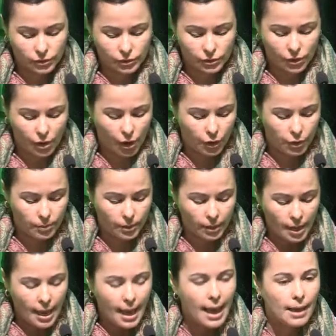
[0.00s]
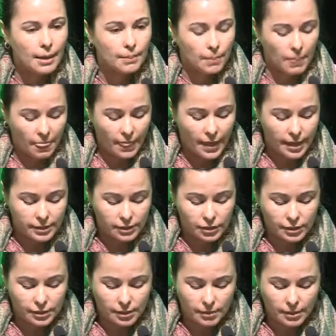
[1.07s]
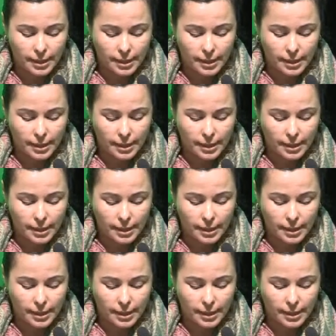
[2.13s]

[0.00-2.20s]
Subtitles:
scope that